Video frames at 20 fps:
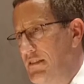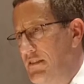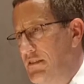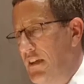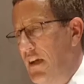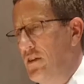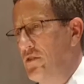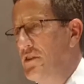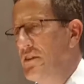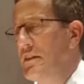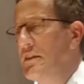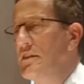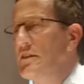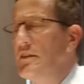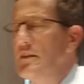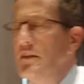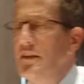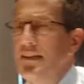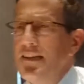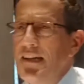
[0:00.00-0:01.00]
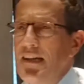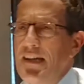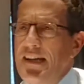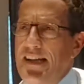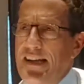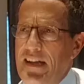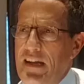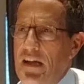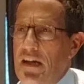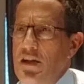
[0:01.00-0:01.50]
So
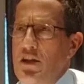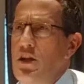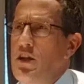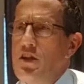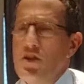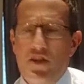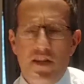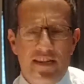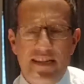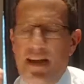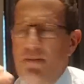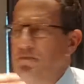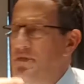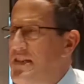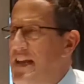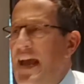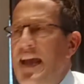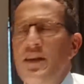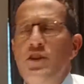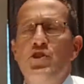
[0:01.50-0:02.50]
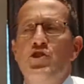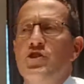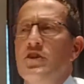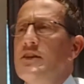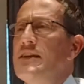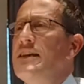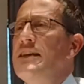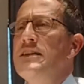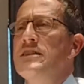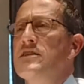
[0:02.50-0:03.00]
the
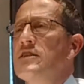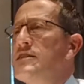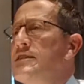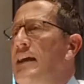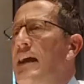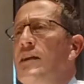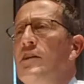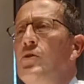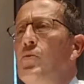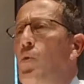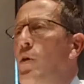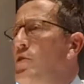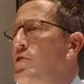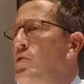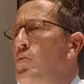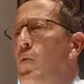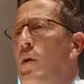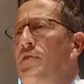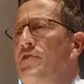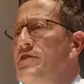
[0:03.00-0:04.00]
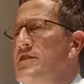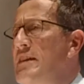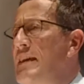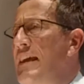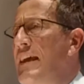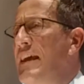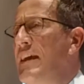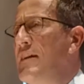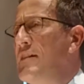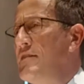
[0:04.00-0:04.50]
temptation is to tell you what you want to
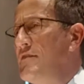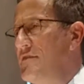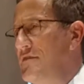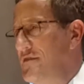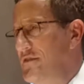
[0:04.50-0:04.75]
hear.